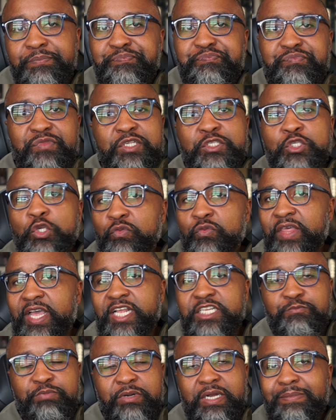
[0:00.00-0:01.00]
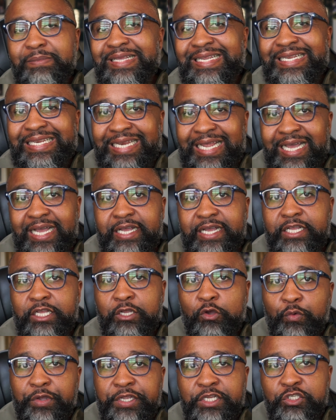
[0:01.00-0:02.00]
So that's probably not
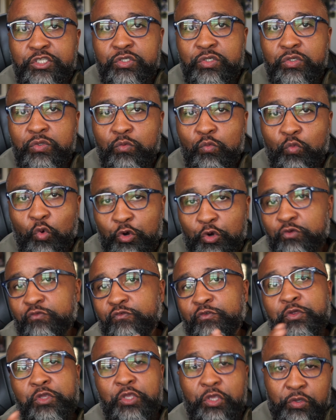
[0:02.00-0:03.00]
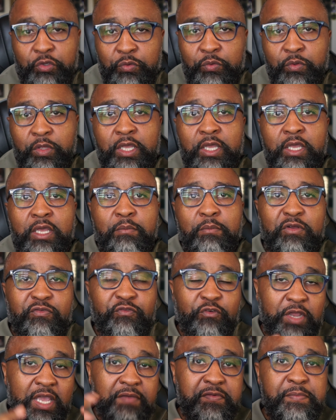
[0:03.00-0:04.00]
going to work for you. But
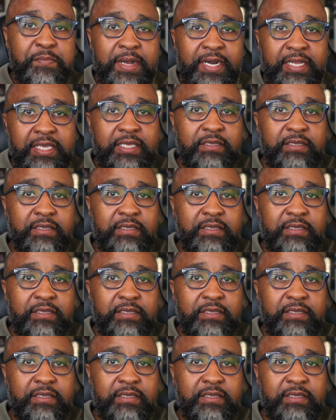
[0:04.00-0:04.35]
for everybody